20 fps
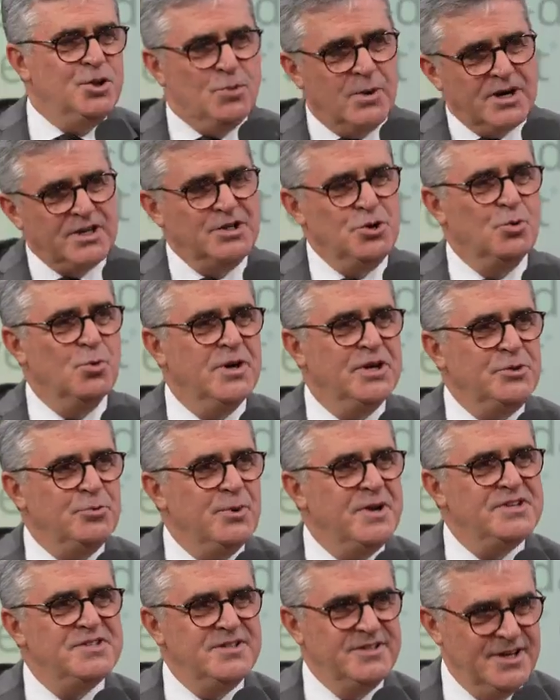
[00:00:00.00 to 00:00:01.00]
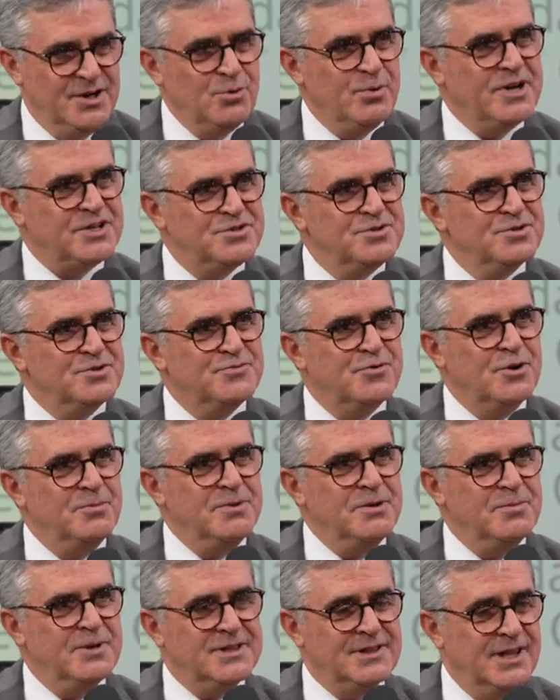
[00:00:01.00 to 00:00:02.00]
you are the one raising the questions for
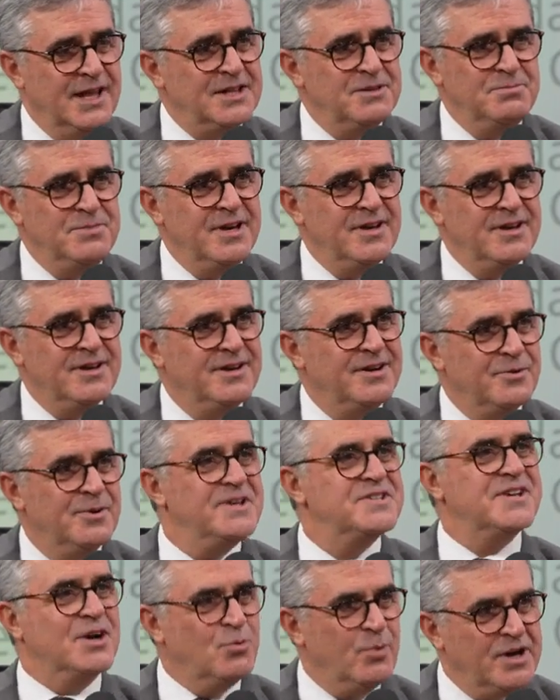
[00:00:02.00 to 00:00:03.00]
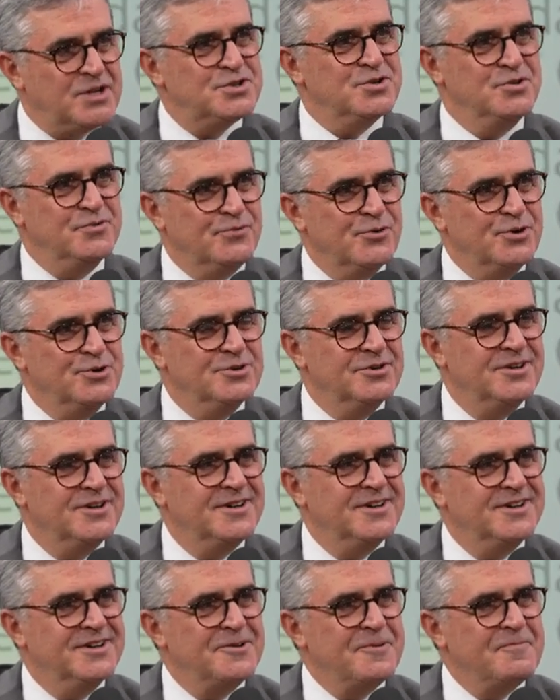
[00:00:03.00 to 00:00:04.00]
me, but let me raise a question for you.
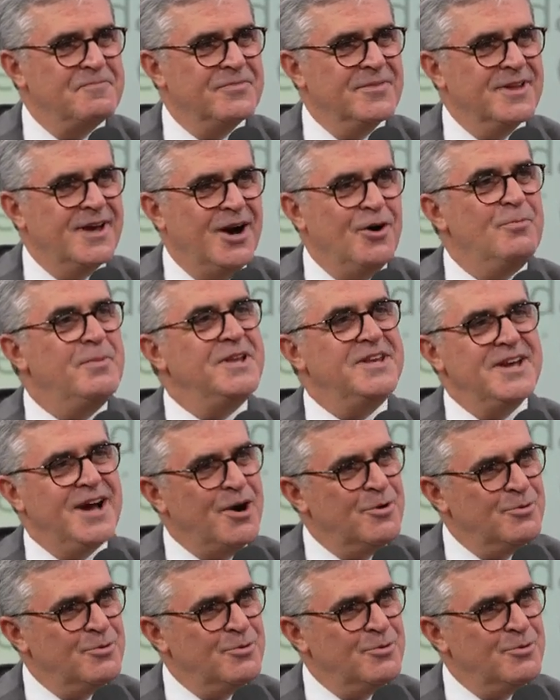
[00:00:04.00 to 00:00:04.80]
How many